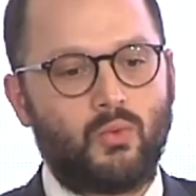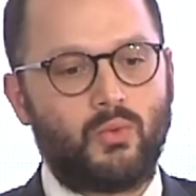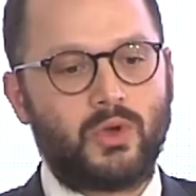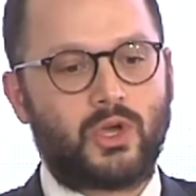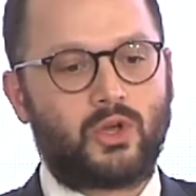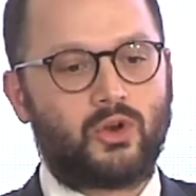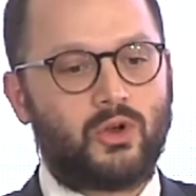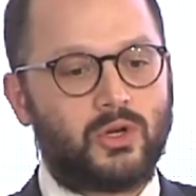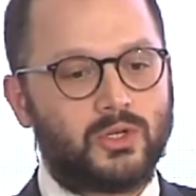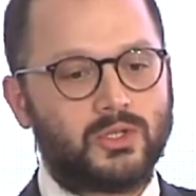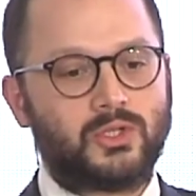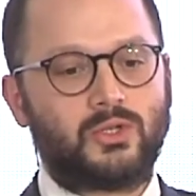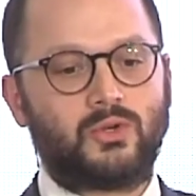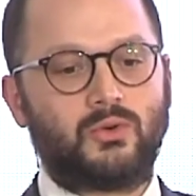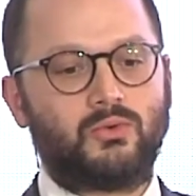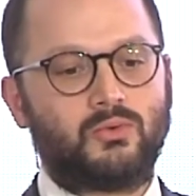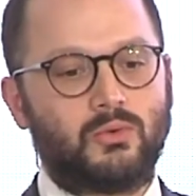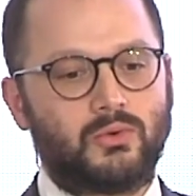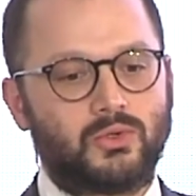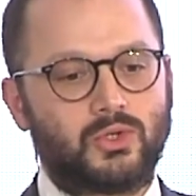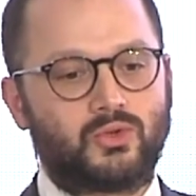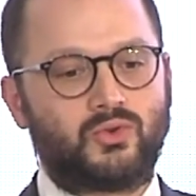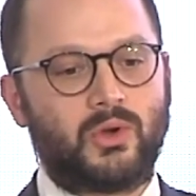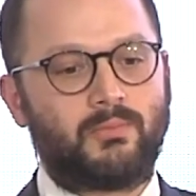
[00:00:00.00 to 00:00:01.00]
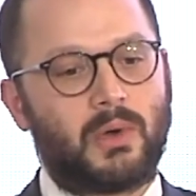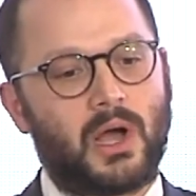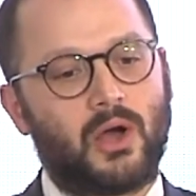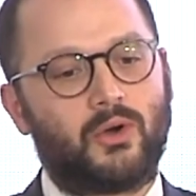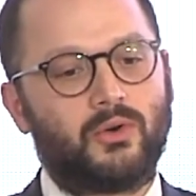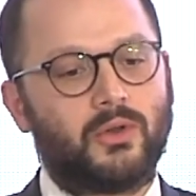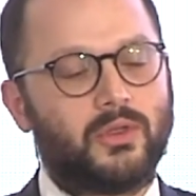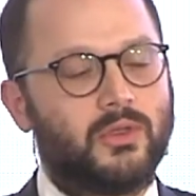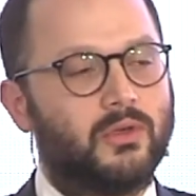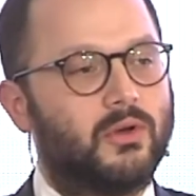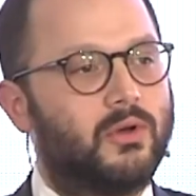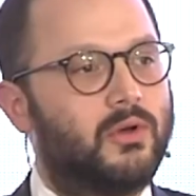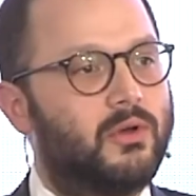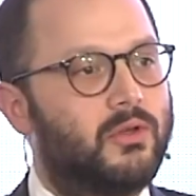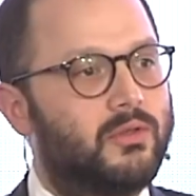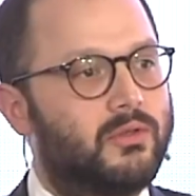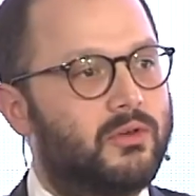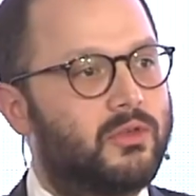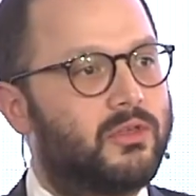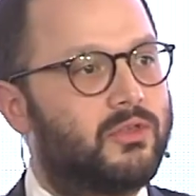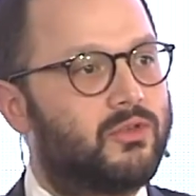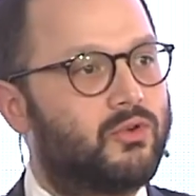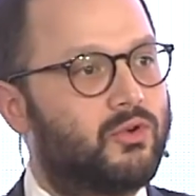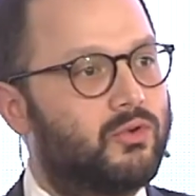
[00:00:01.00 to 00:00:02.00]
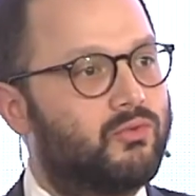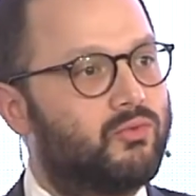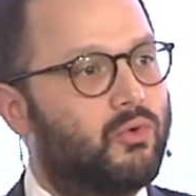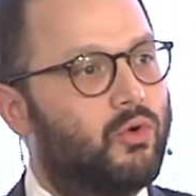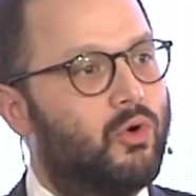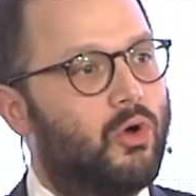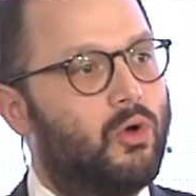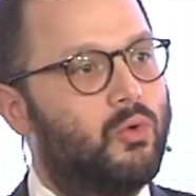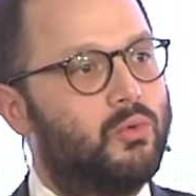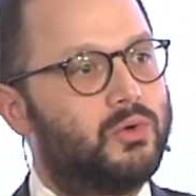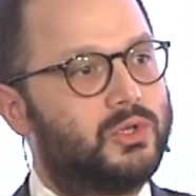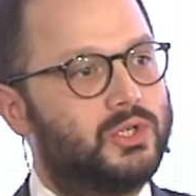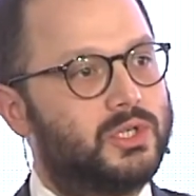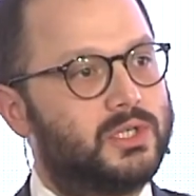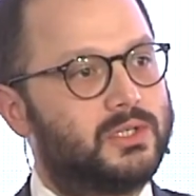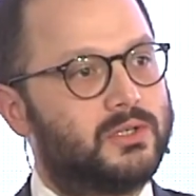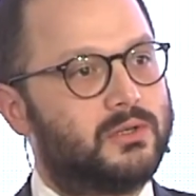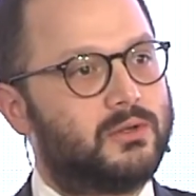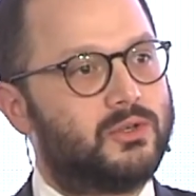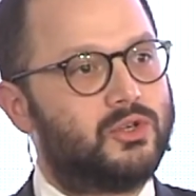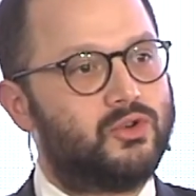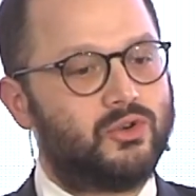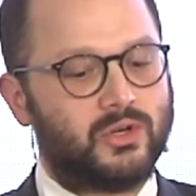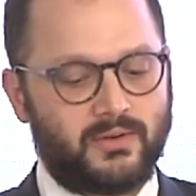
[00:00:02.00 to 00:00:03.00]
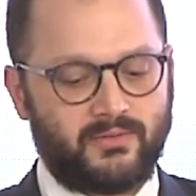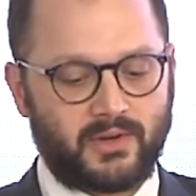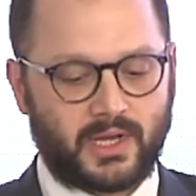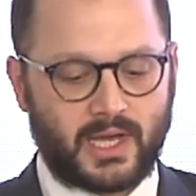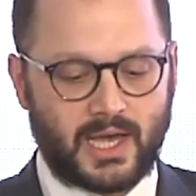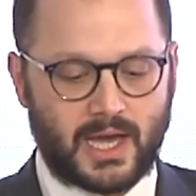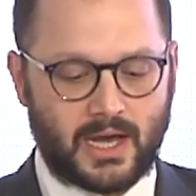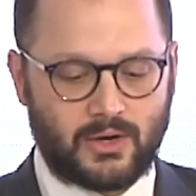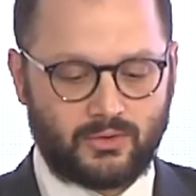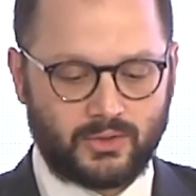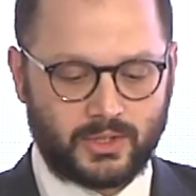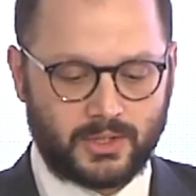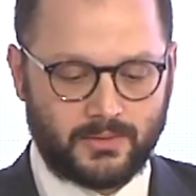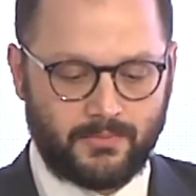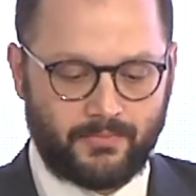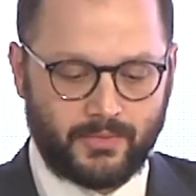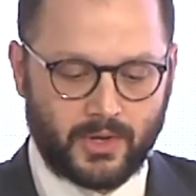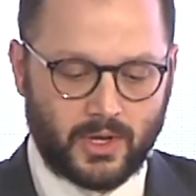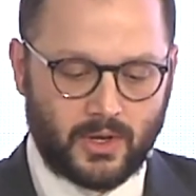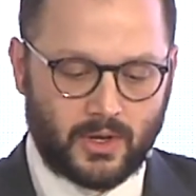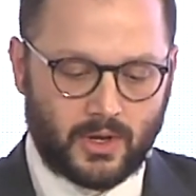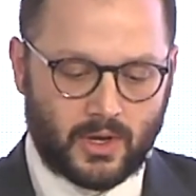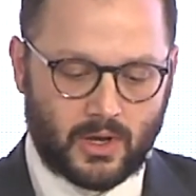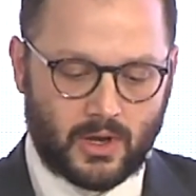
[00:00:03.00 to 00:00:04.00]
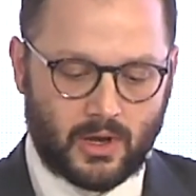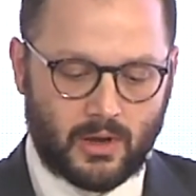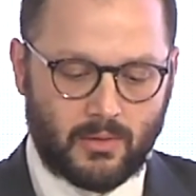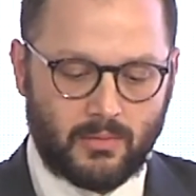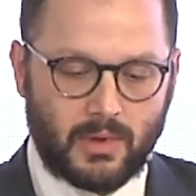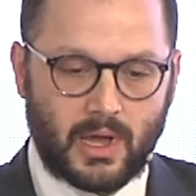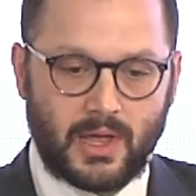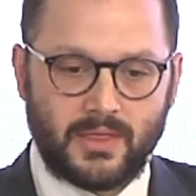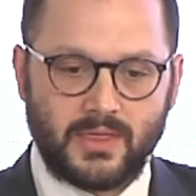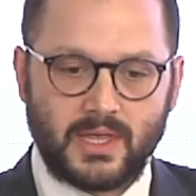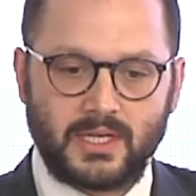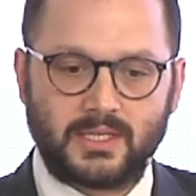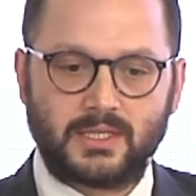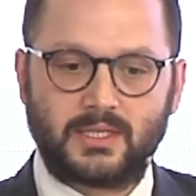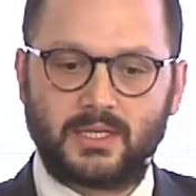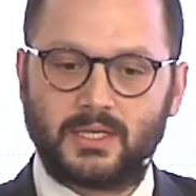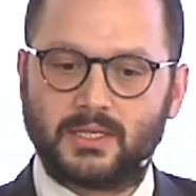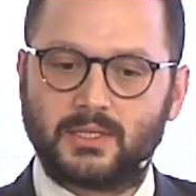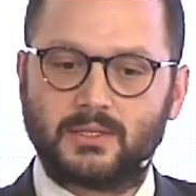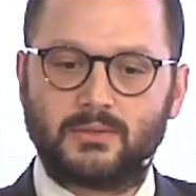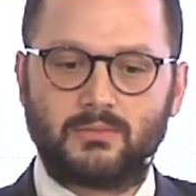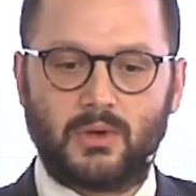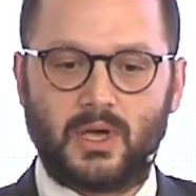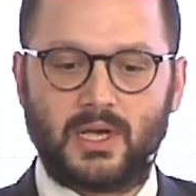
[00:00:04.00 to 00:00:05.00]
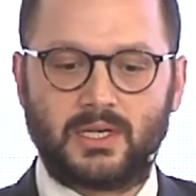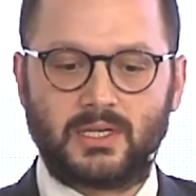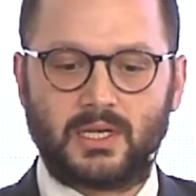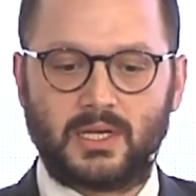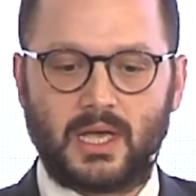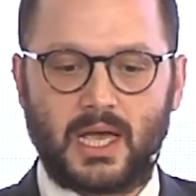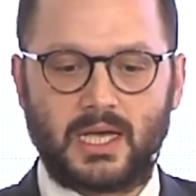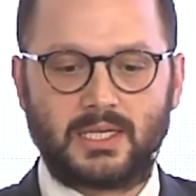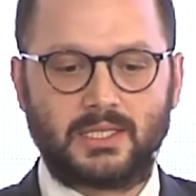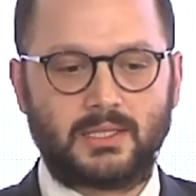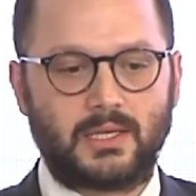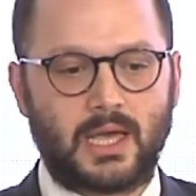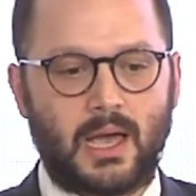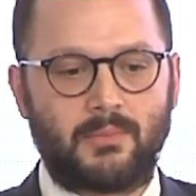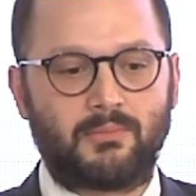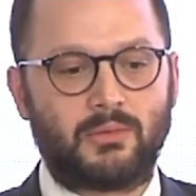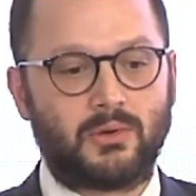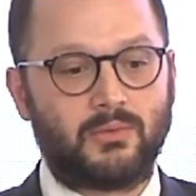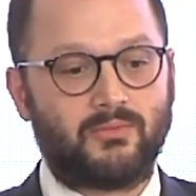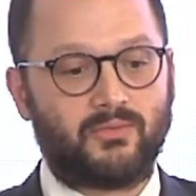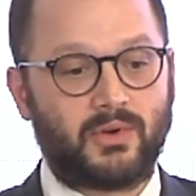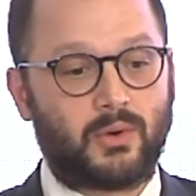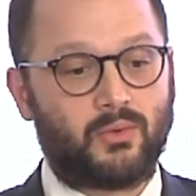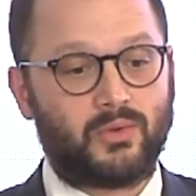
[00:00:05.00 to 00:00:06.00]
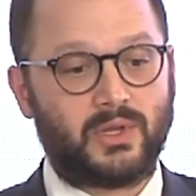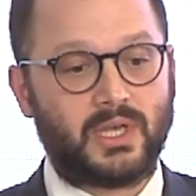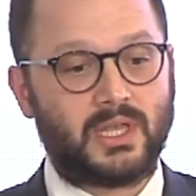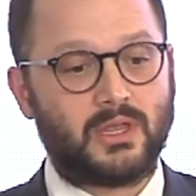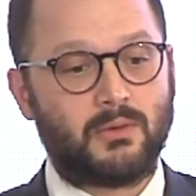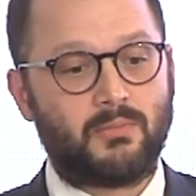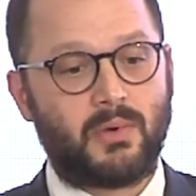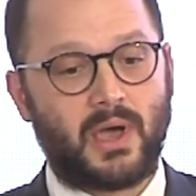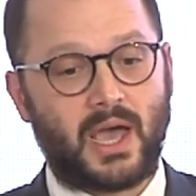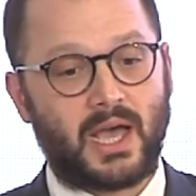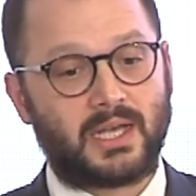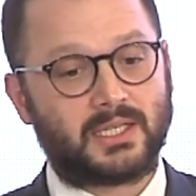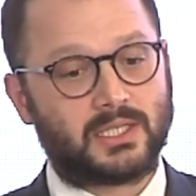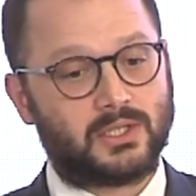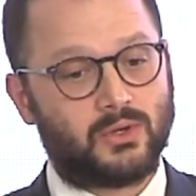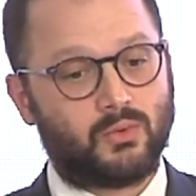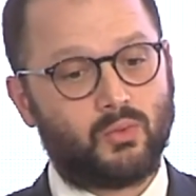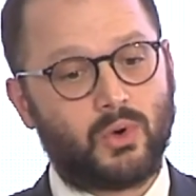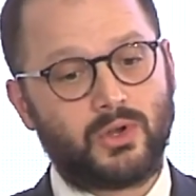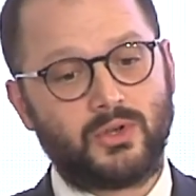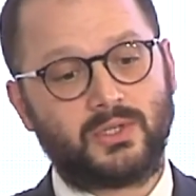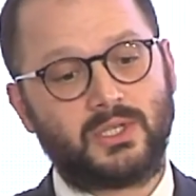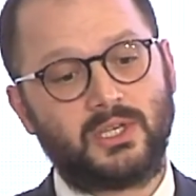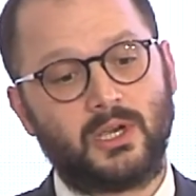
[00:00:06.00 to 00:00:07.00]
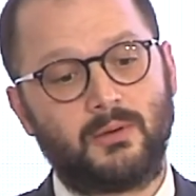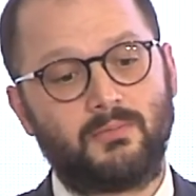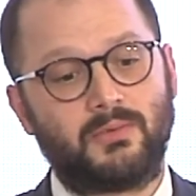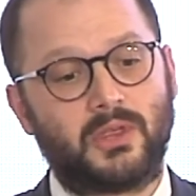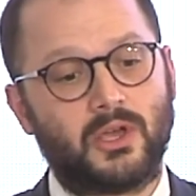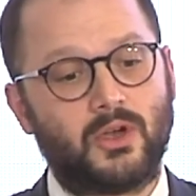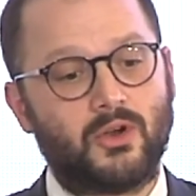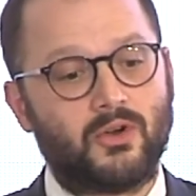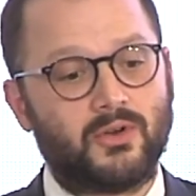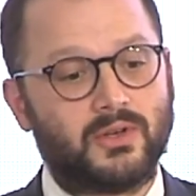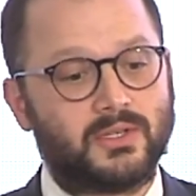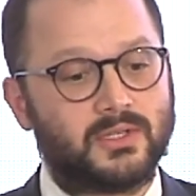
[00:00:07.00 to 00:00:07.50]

can also strip out the third role, which is a unit of account. And this has happened frequently in the past. So what you see up there is